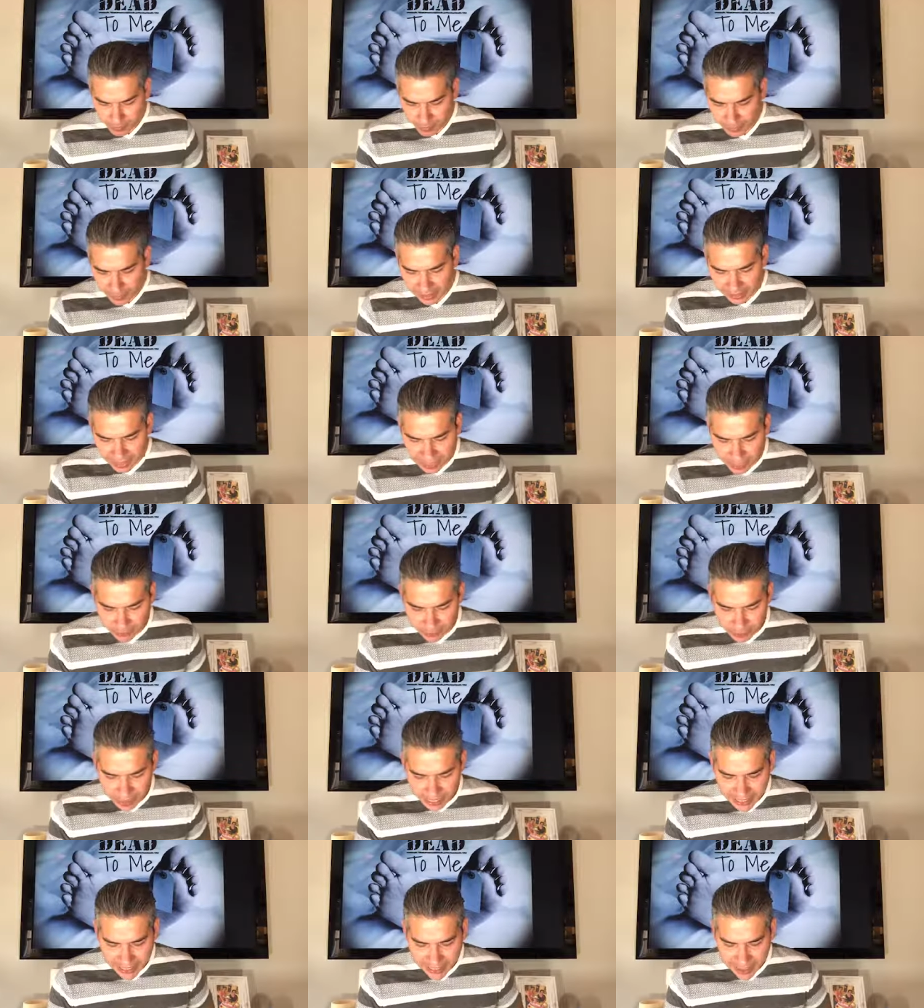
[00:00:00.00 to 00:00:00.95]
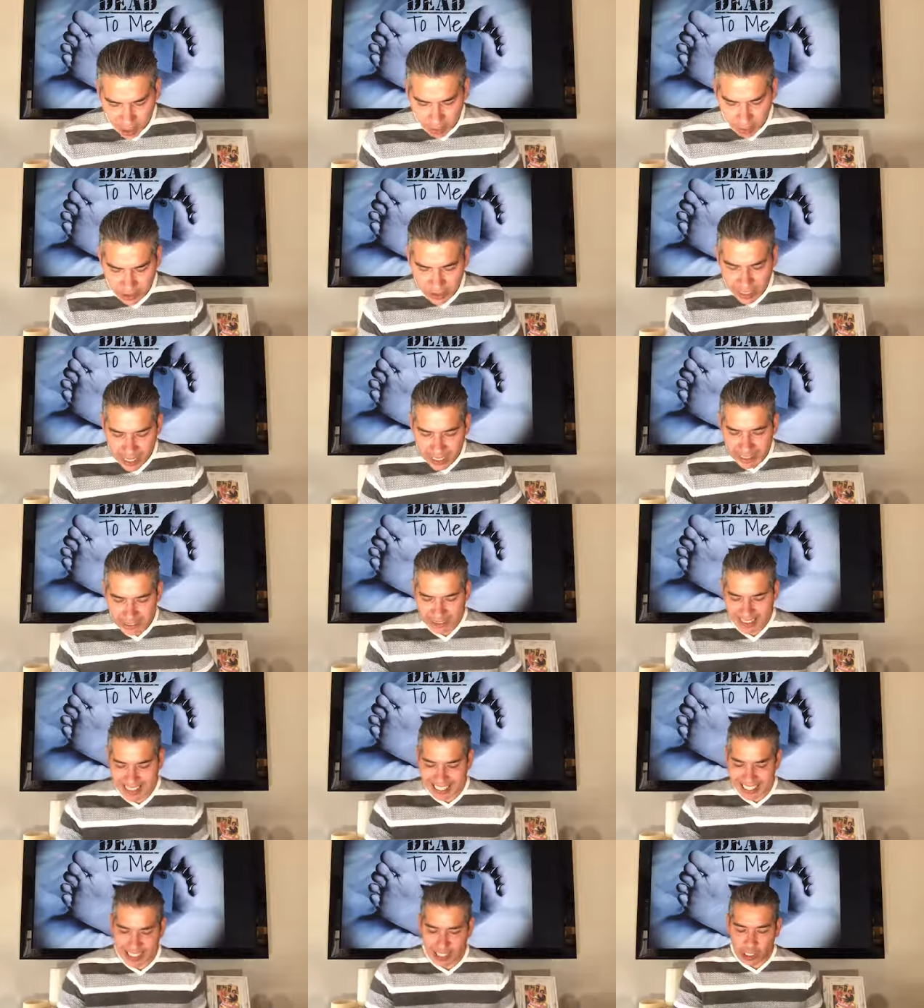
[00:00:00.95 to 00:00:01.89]
Again, if you're taking notes,
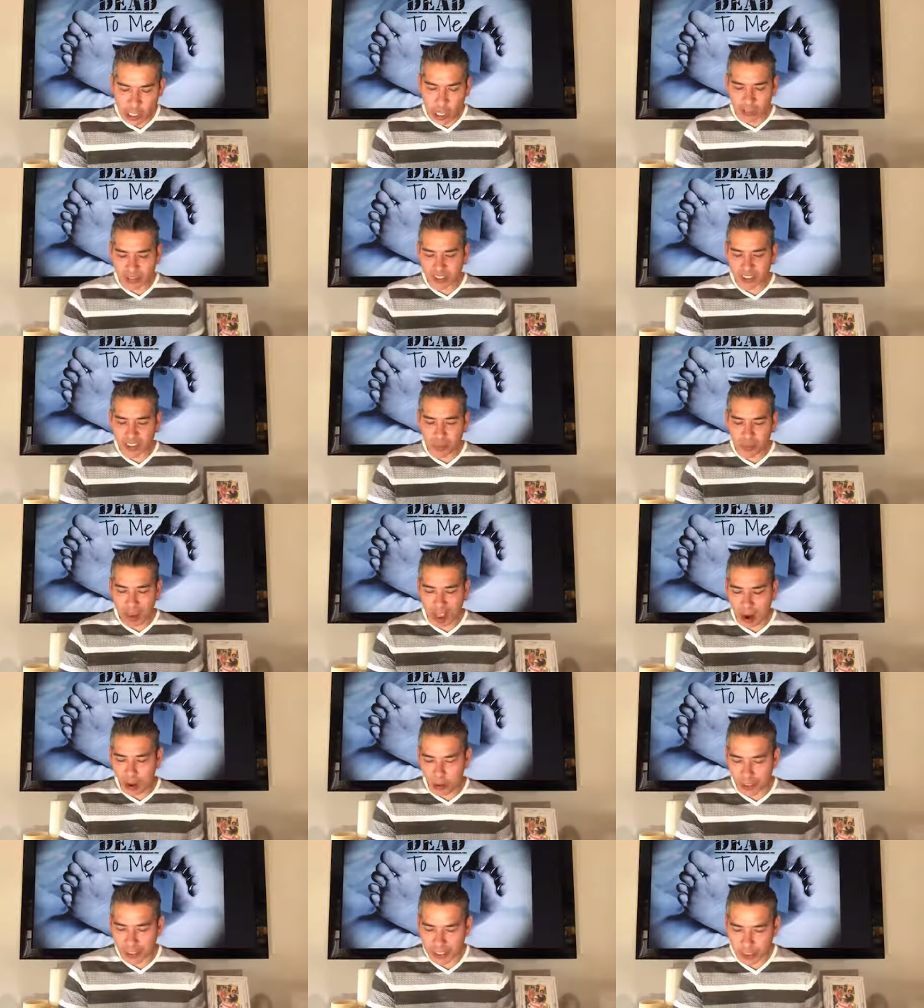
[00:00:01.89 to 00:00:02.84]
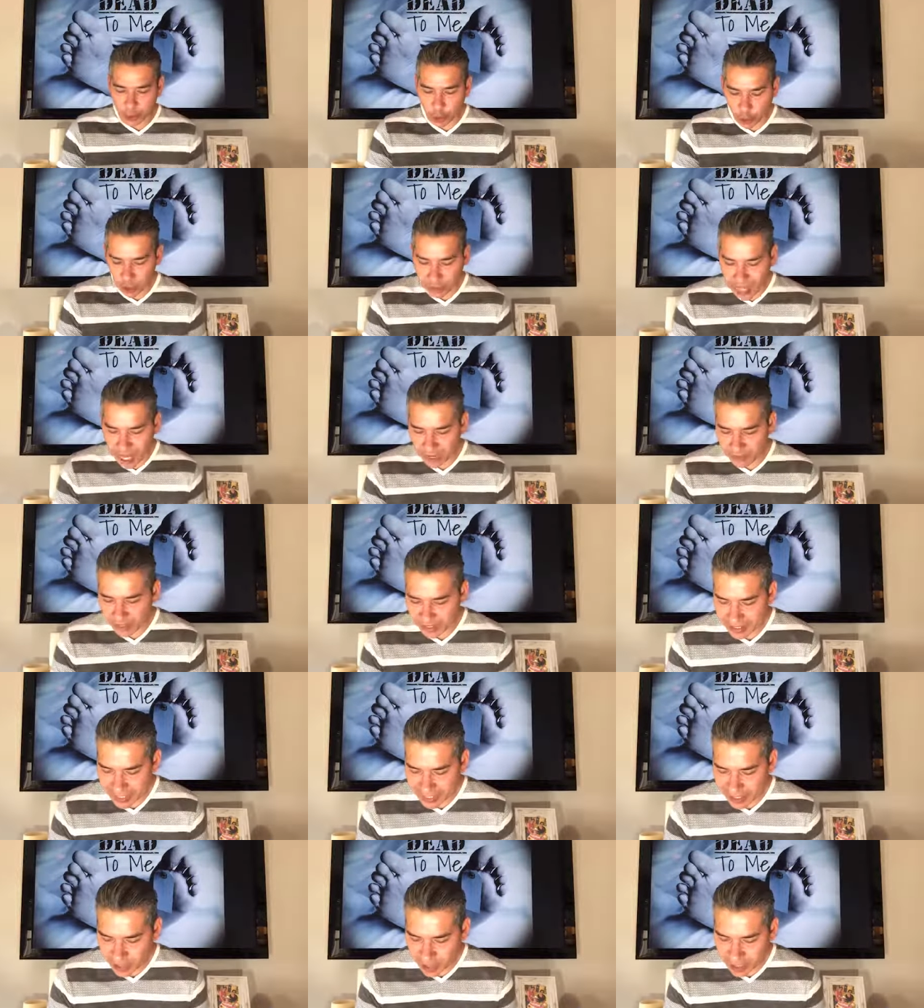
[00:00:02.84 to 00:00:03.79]
sin lost its power in your life the
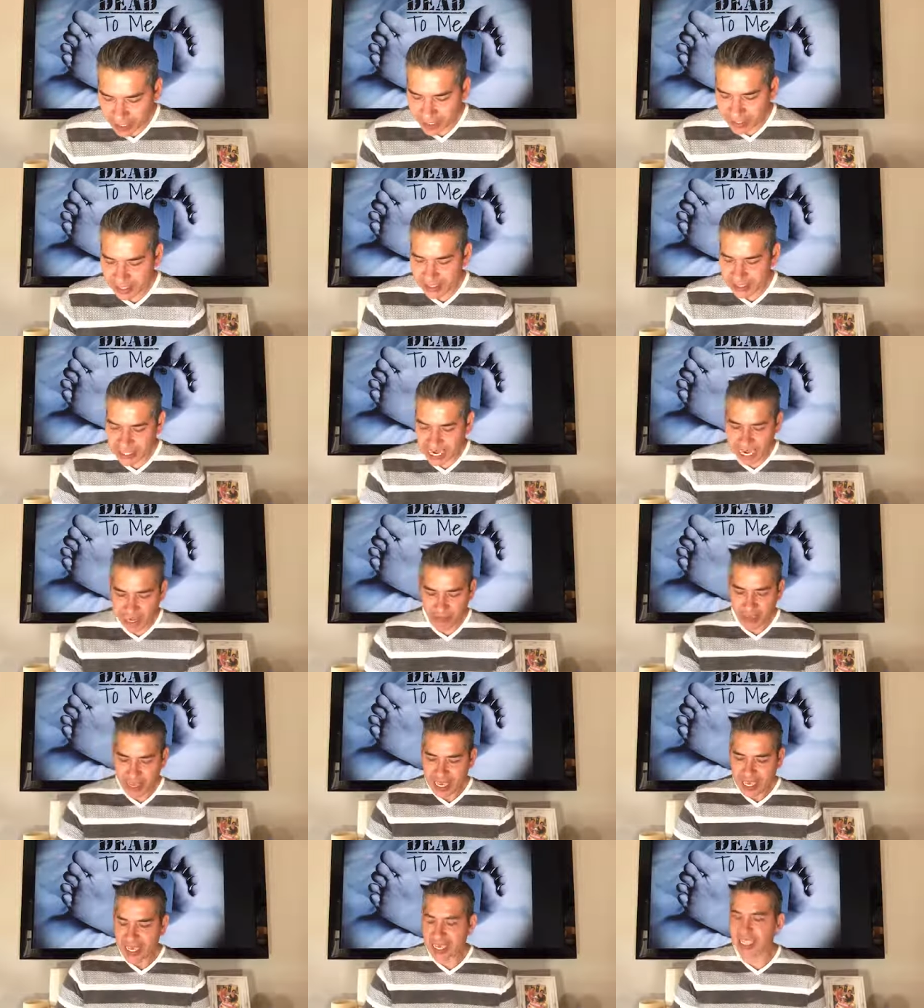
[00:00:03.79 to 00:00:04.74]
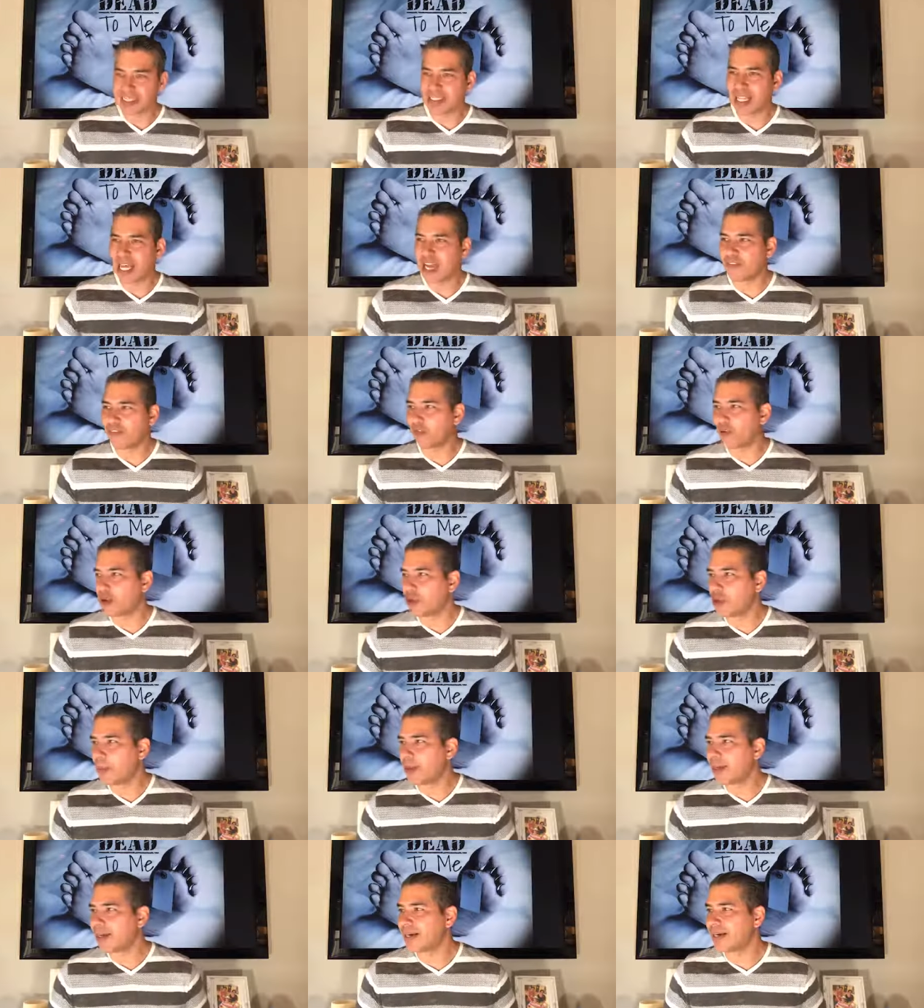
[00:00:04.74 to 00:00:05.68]
day Jesus gave his life for
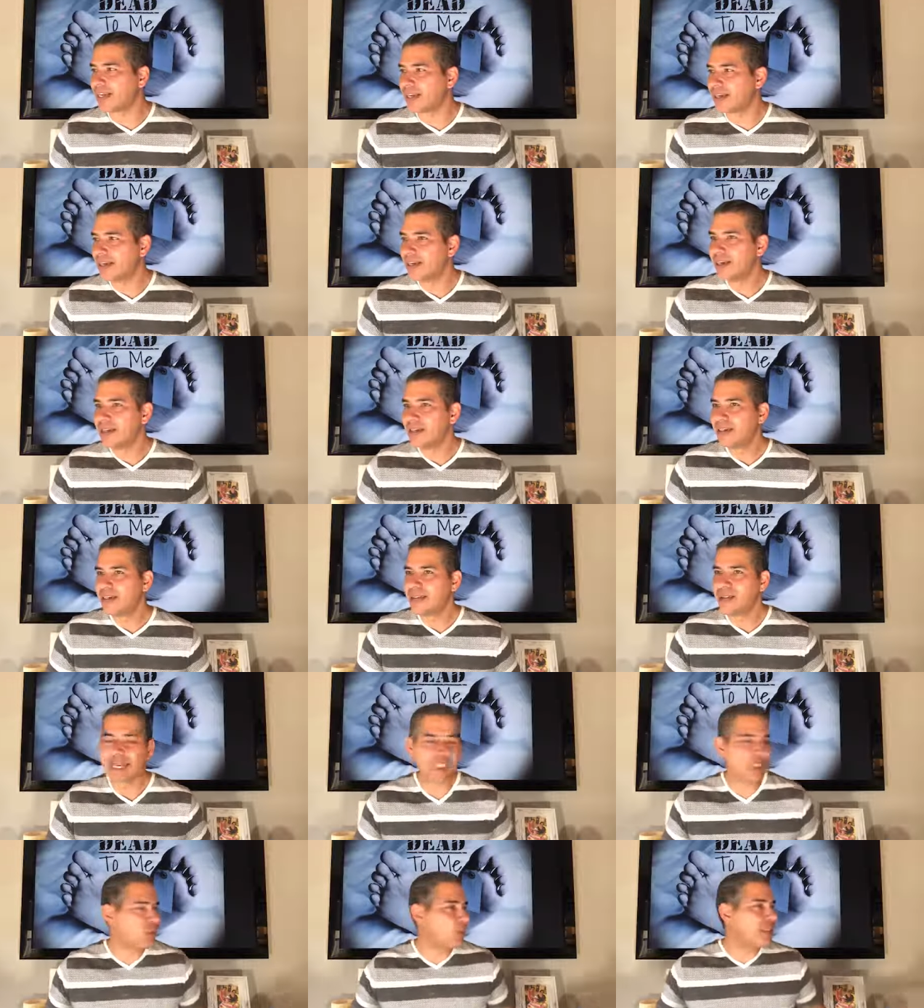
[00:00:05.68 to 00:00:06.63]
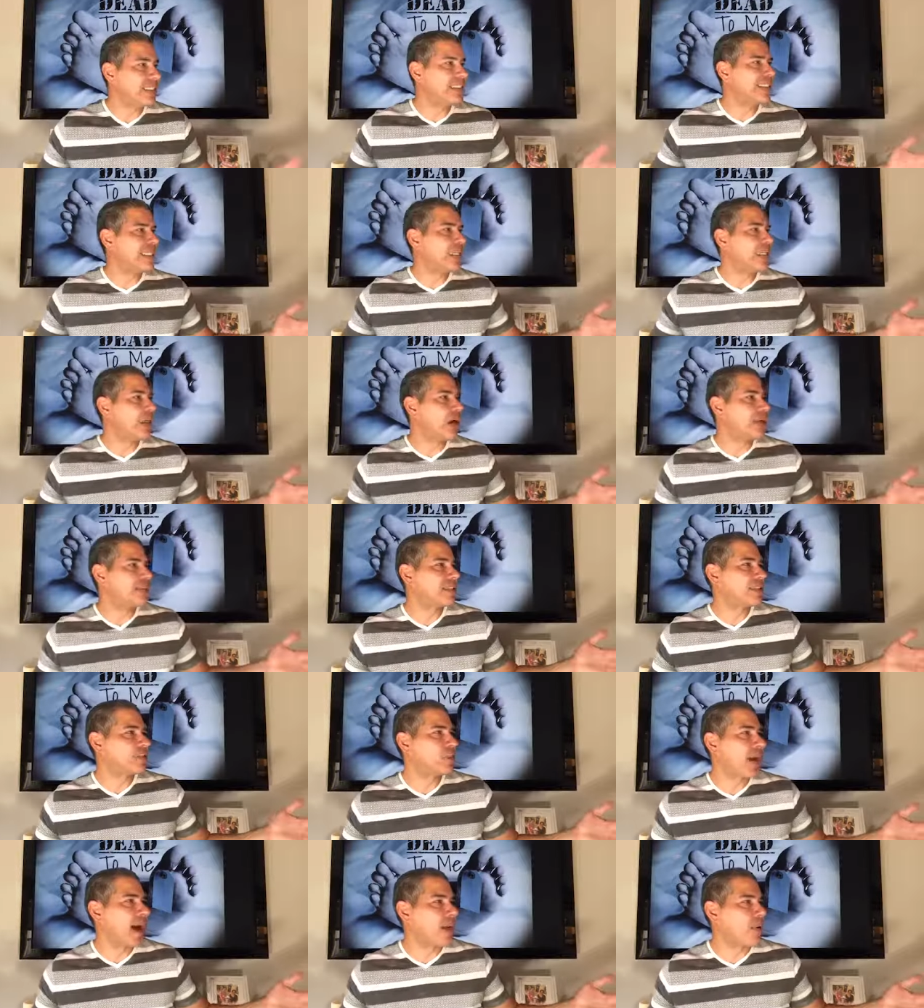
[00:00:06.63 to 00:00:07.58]
humanity. That's when sin lost its
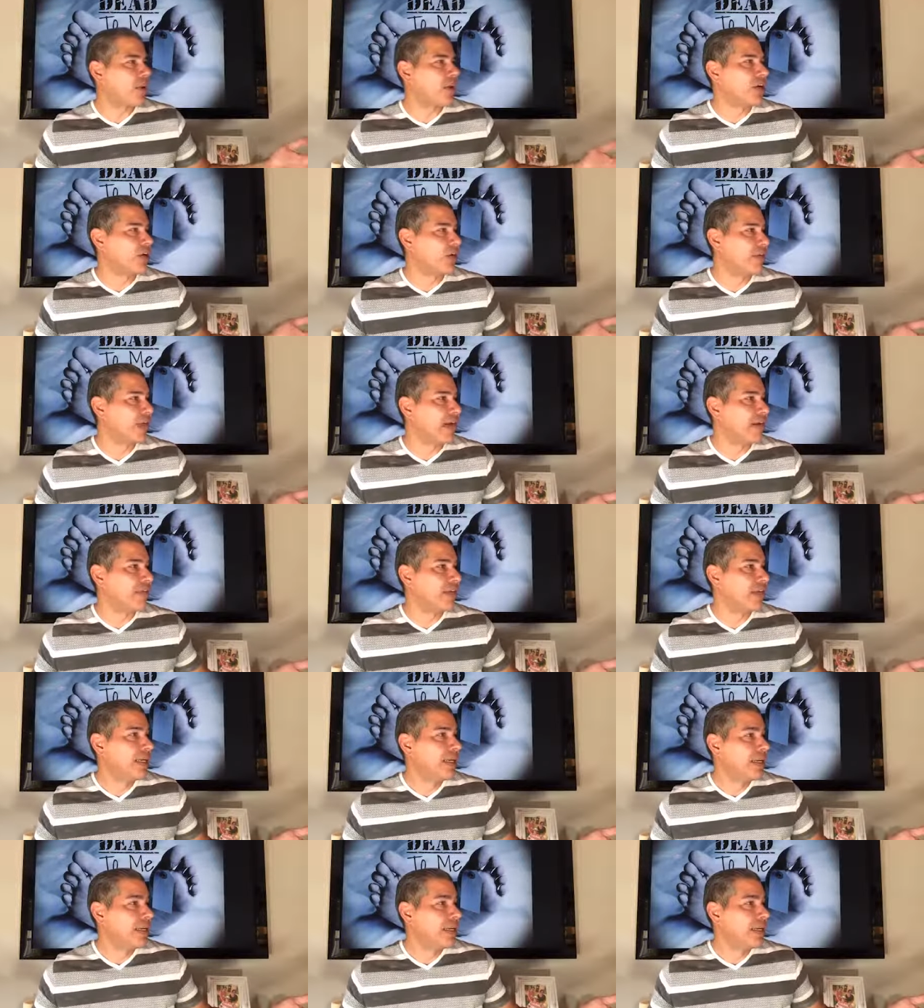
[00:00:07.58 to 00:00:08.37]
power in your life.